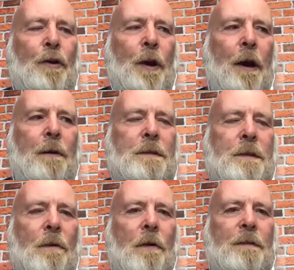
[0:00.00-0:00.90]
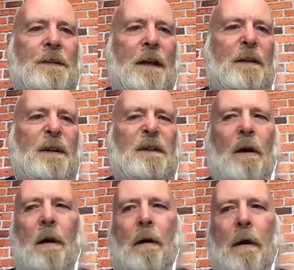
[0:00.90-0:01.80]
So all of a sudden it goes,
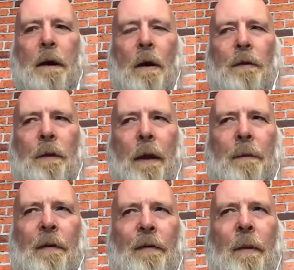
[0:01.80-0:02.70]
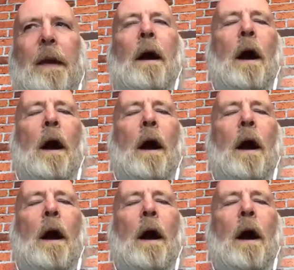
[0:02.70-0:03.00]
oh, I can't do that one this week.